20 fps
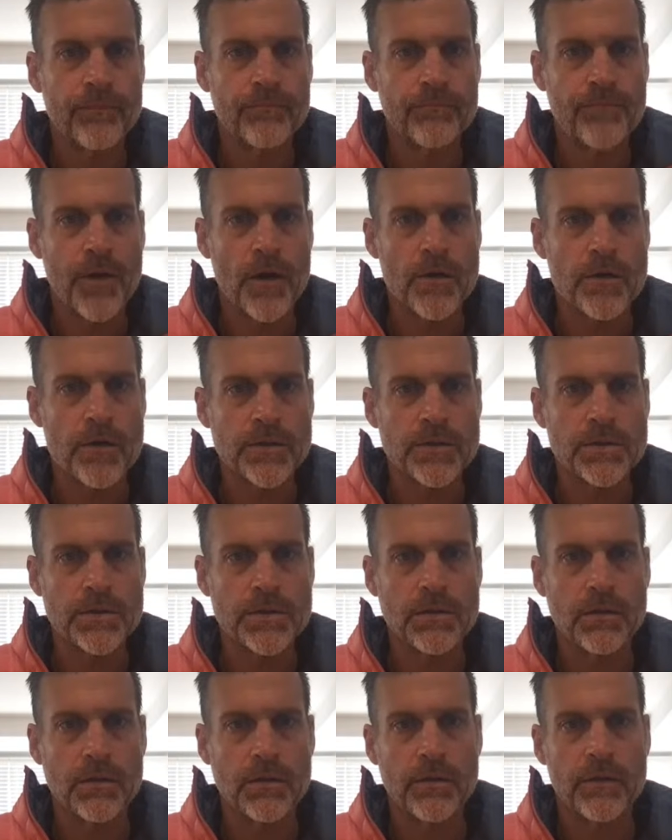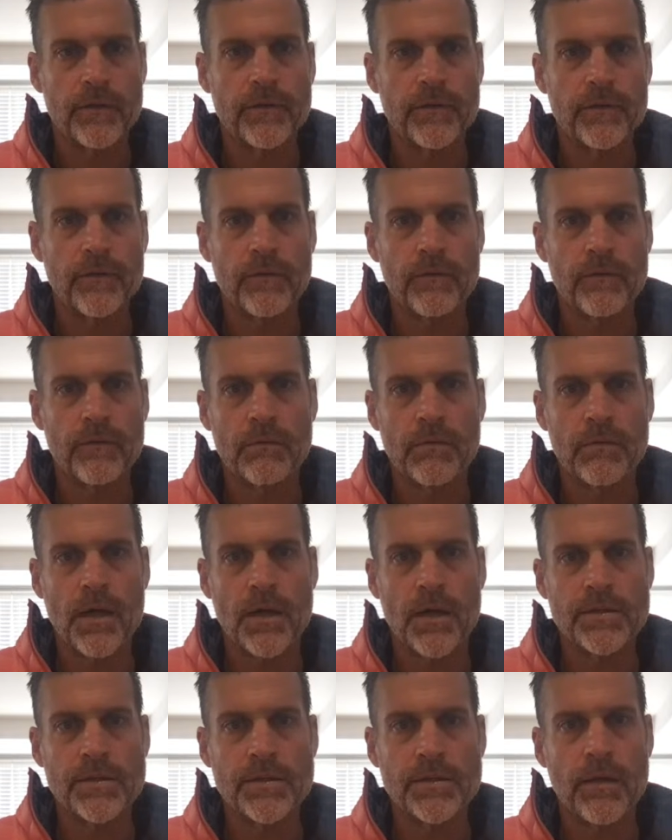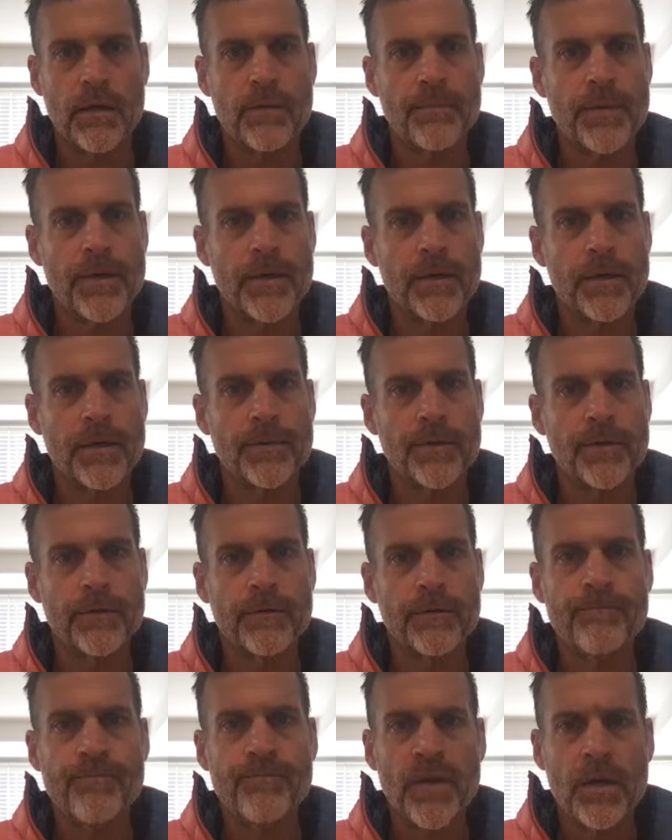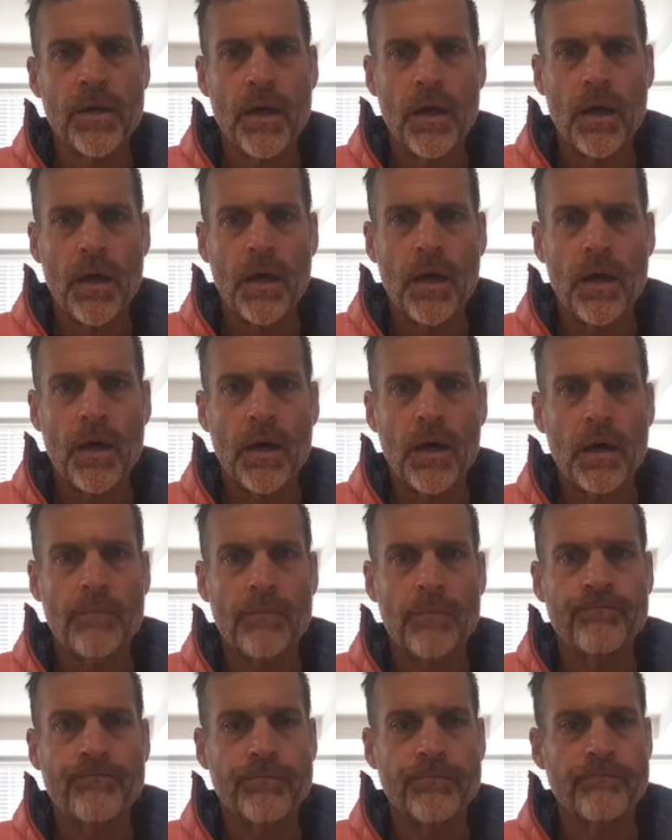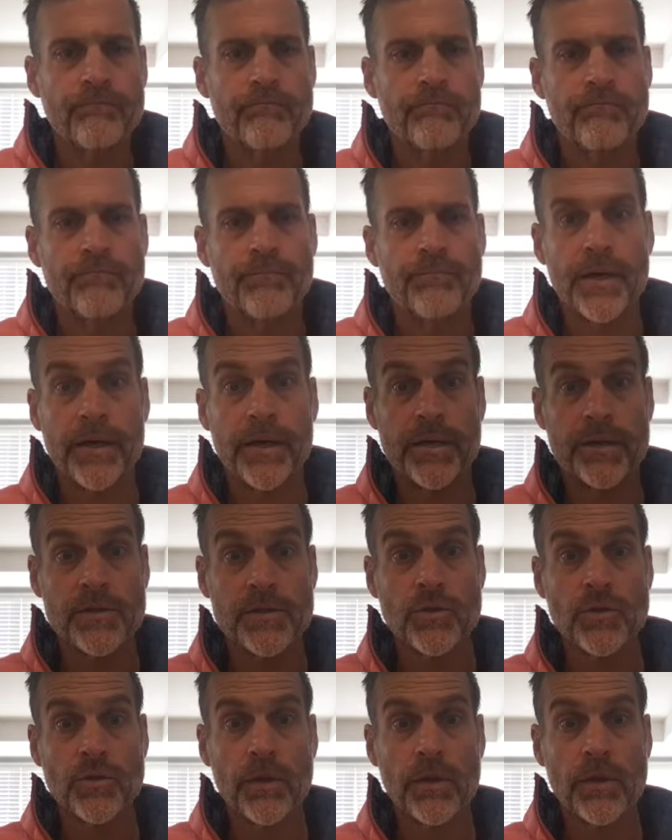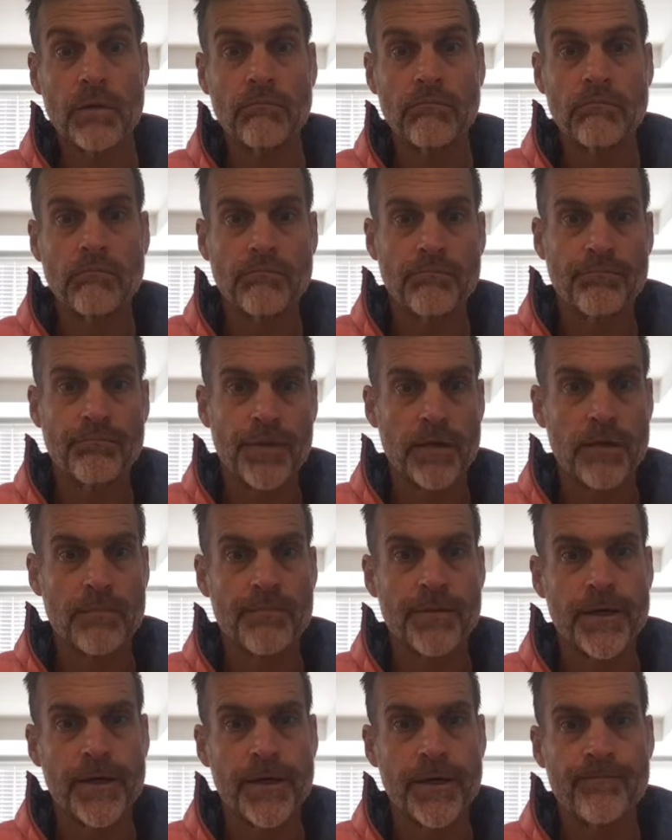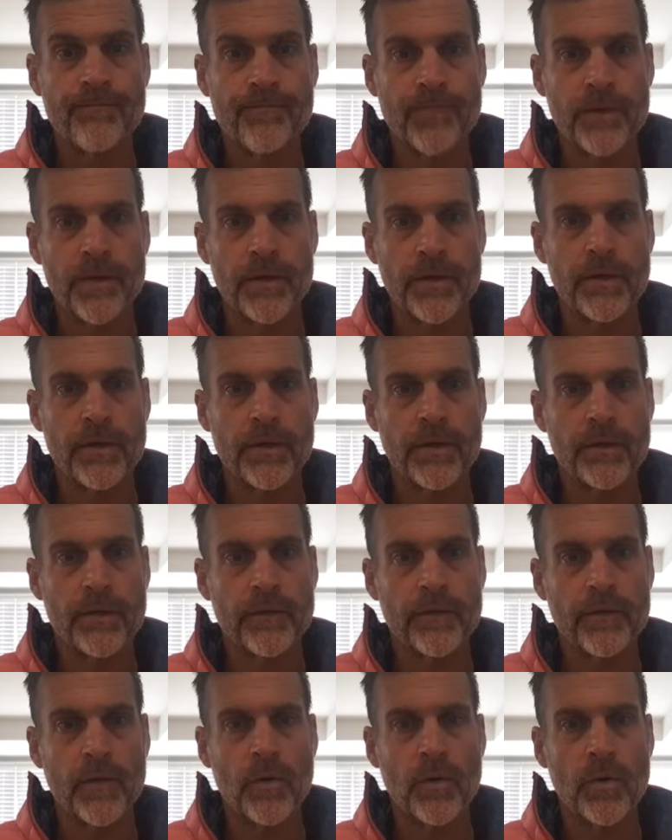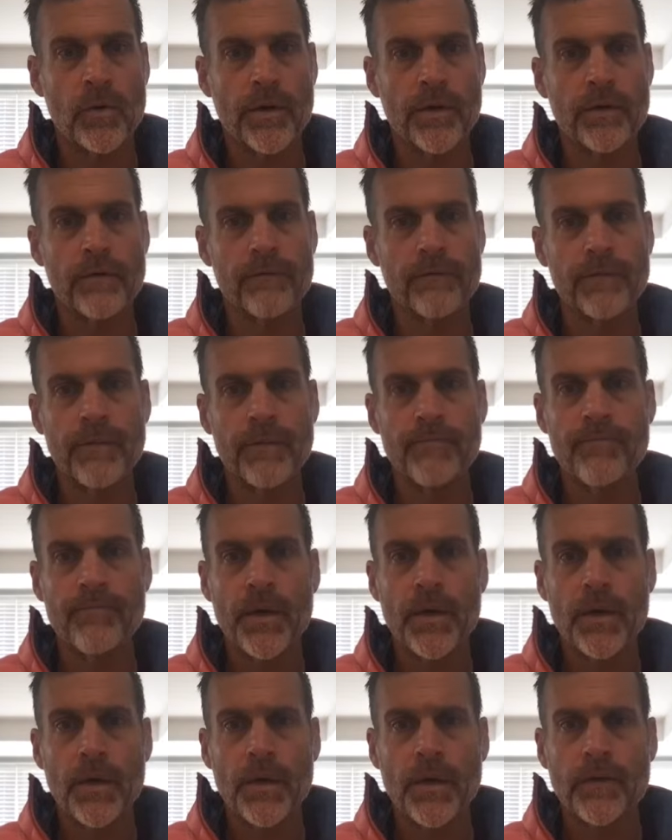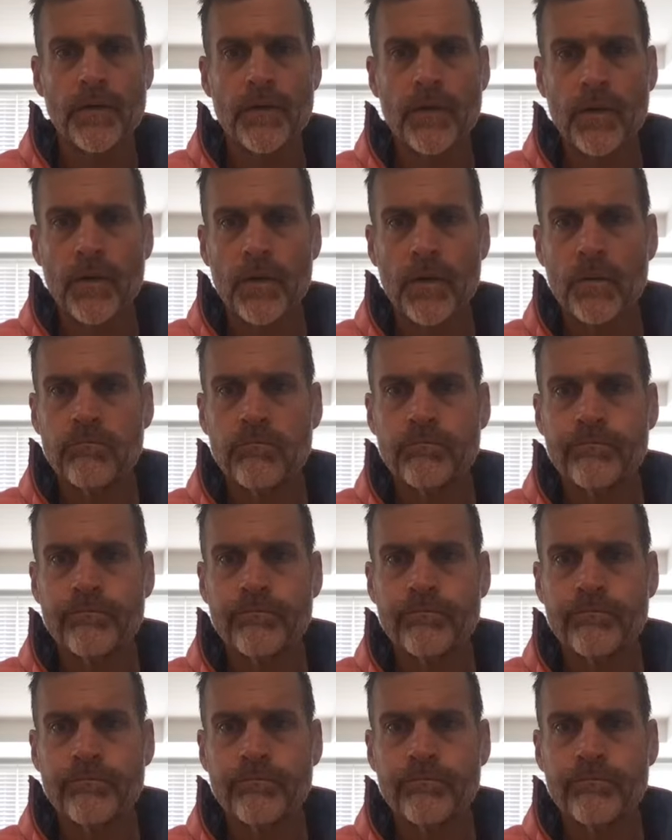parts. This costs a lot of money to build, but it is truly plug and play, and it is a whole cradle frame. So